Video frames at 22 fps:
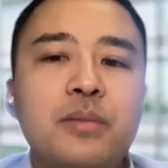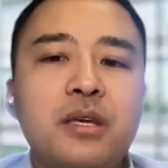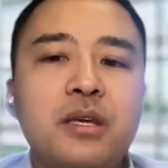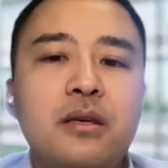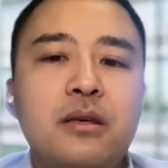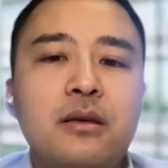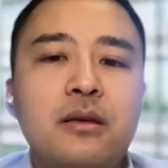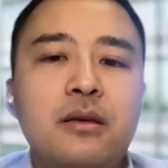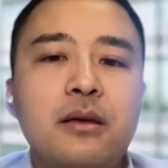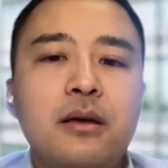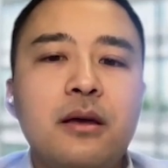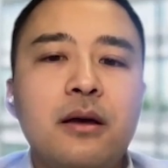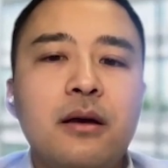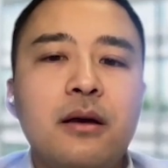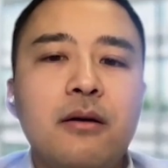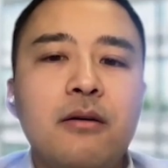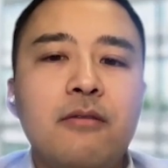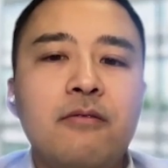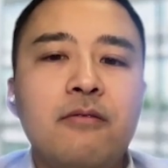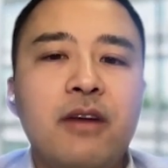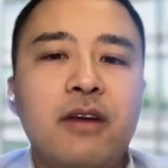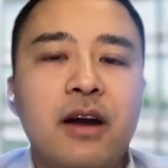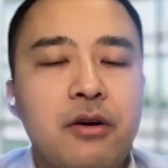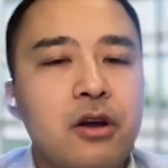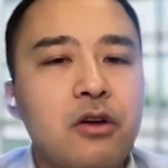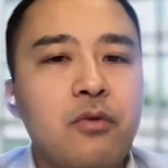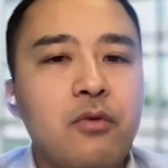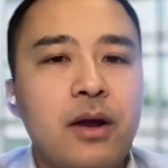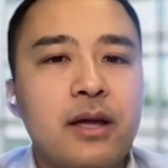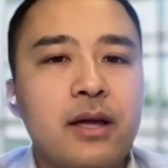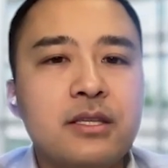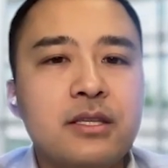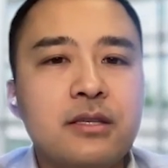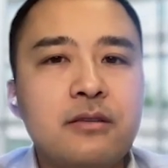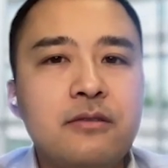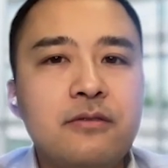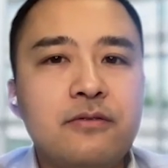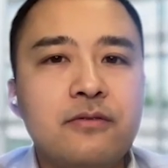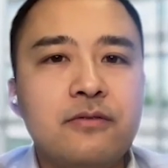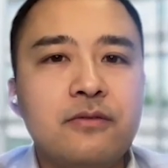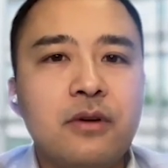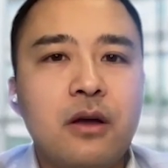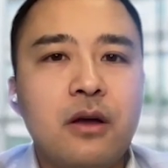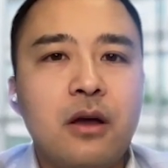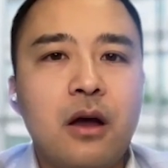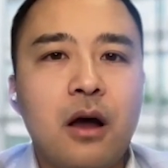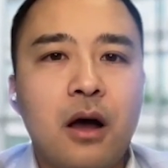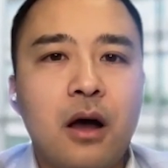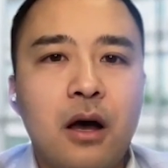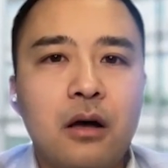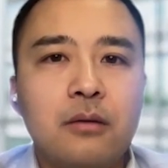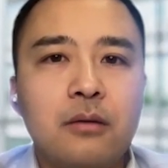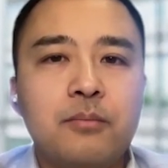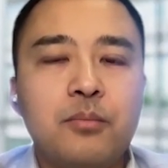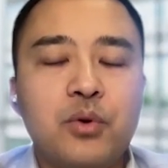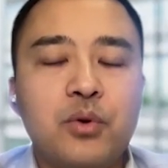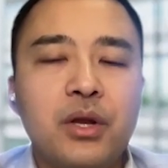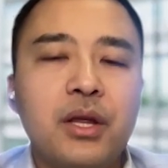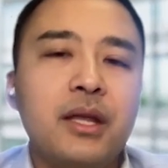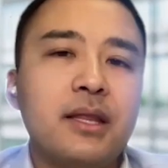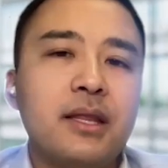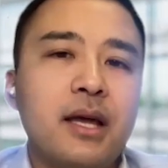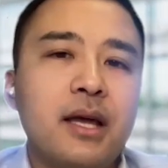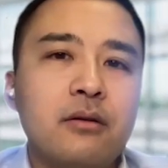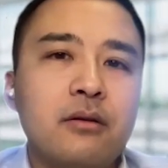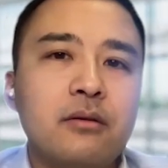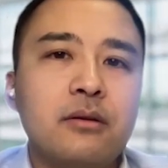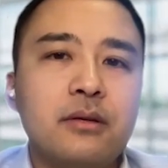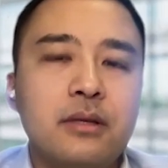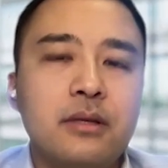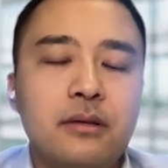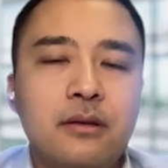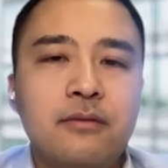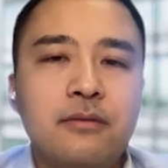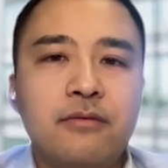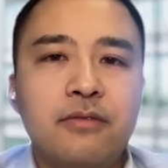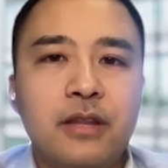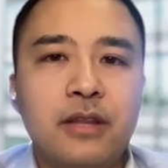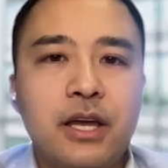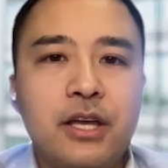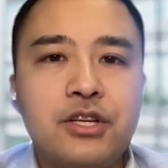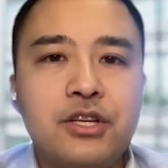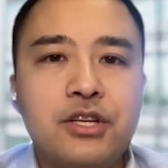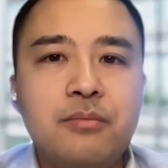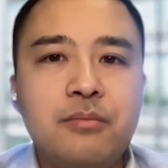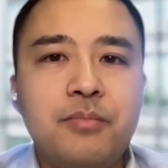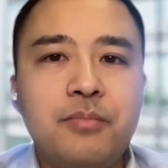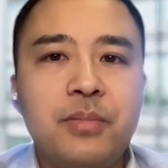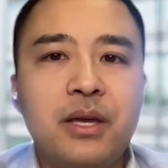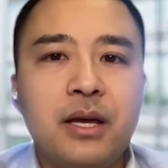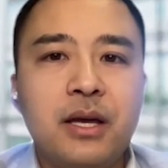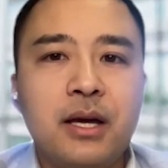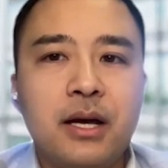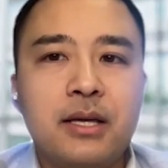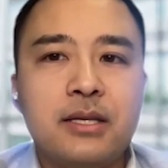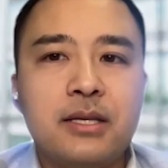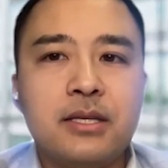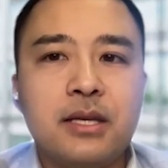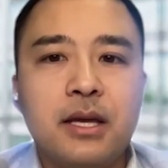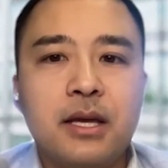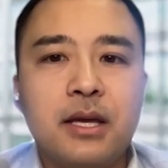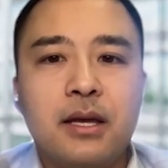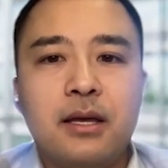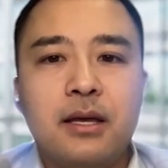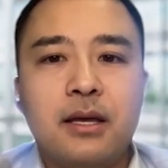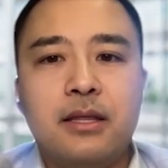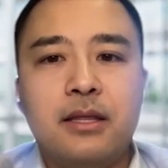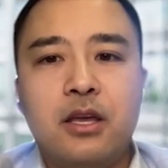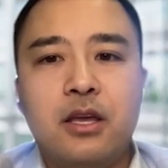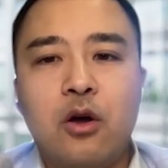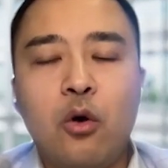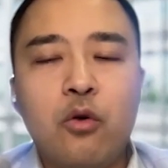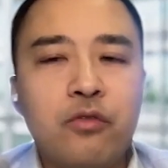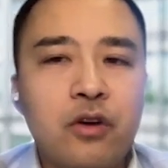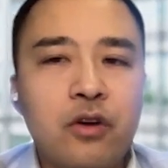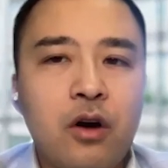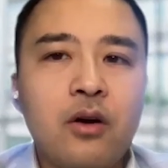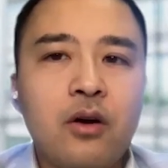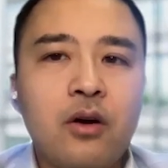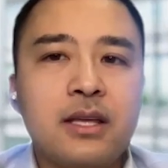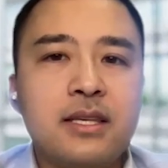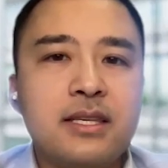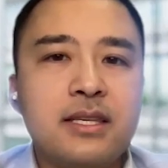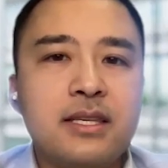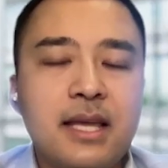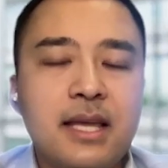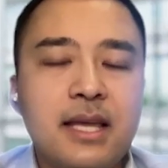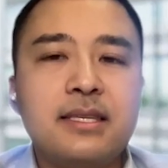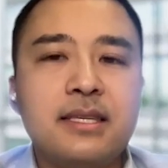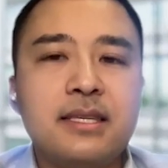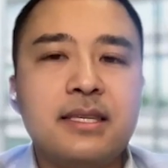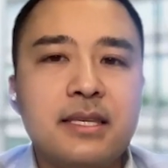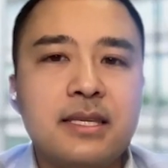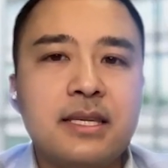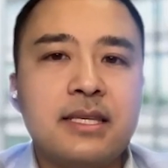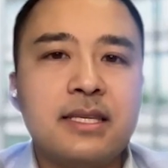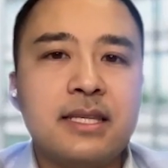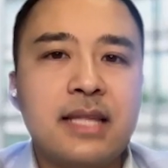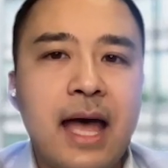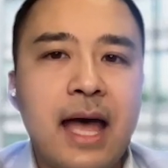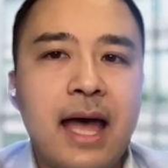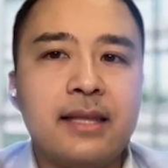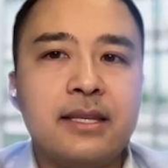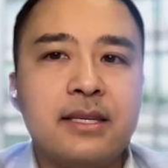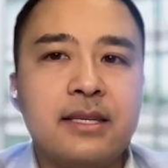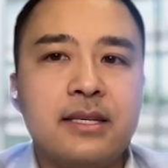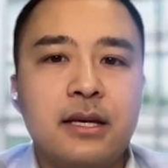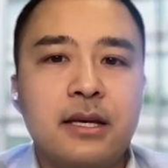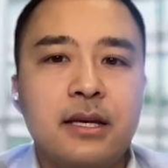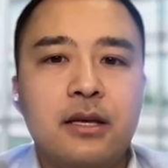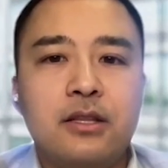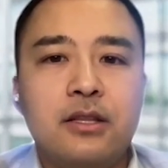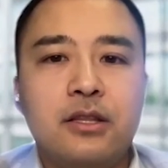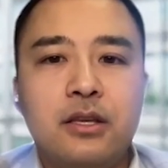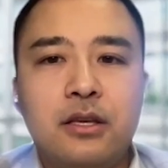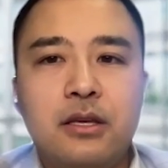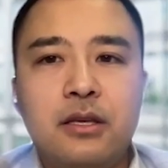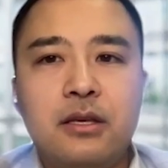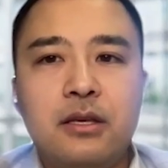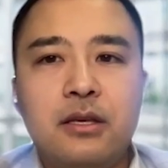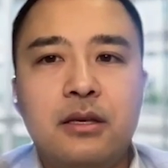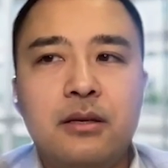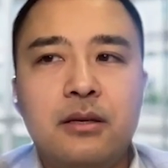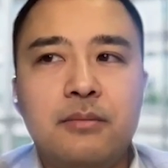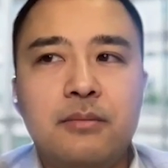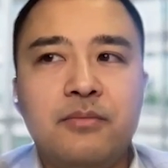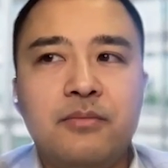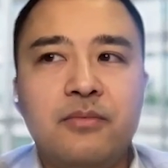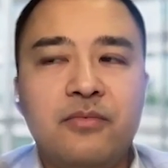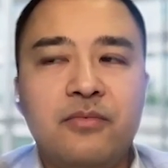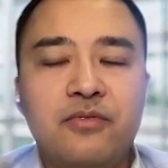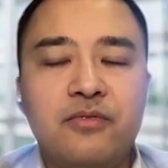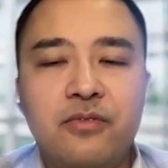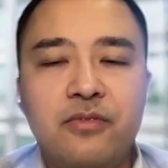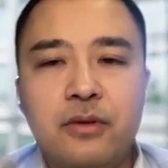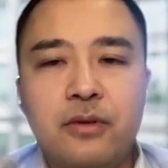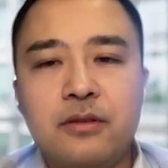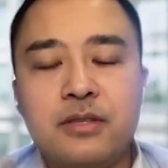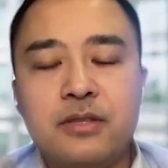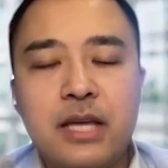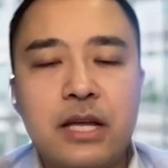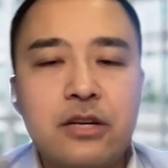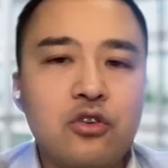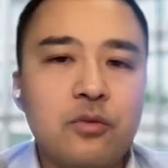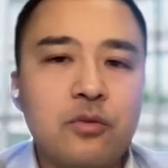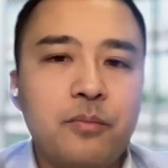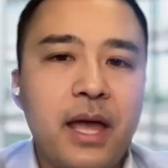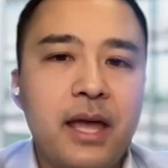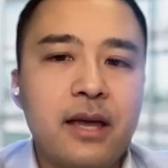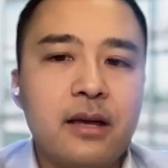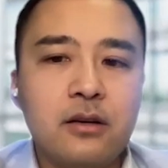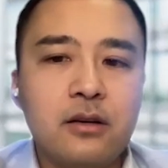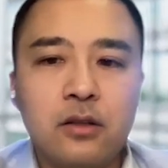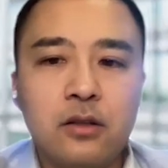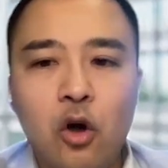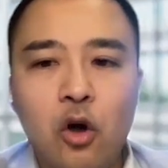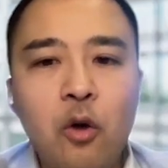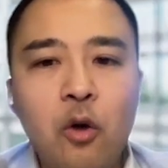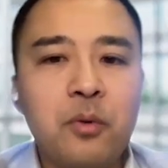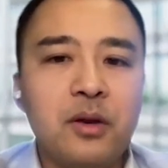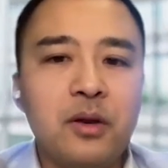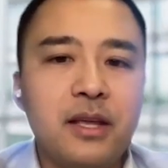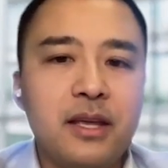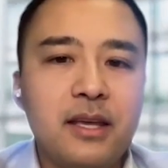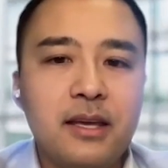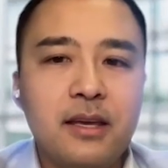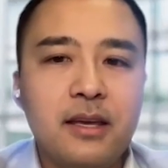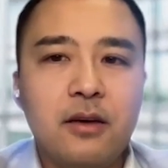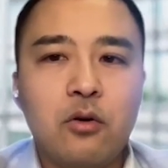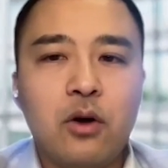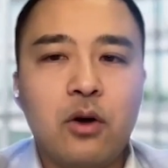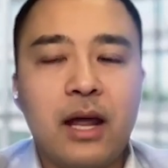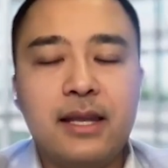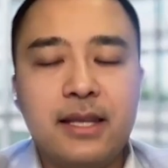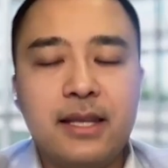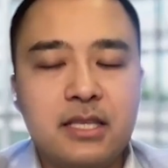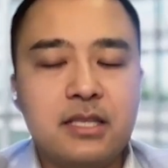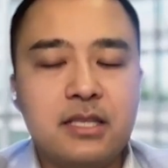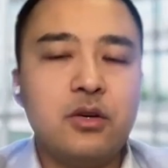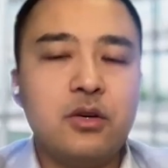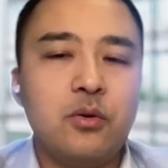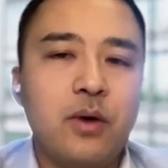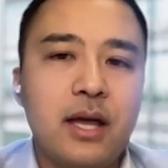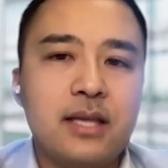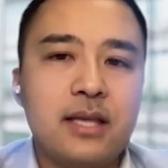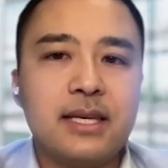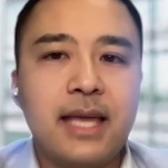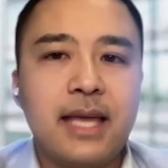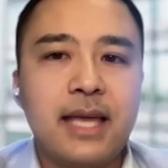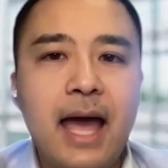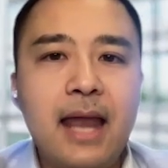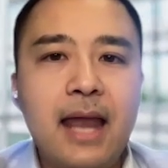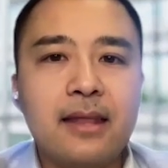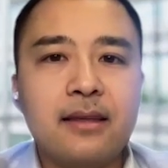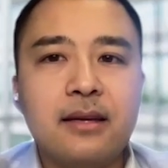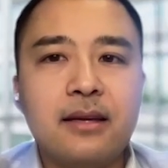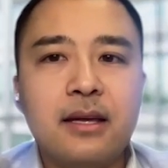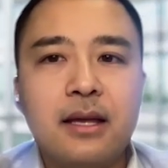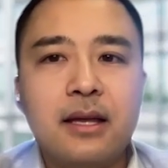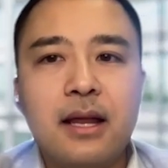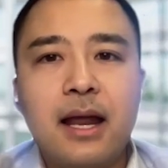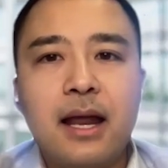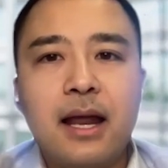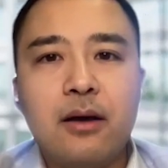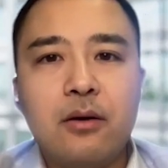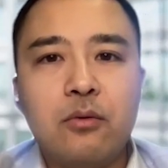to be very aggressive on bringing down inflation because the overall consensus is that the central bank globally, or at least US and Canada,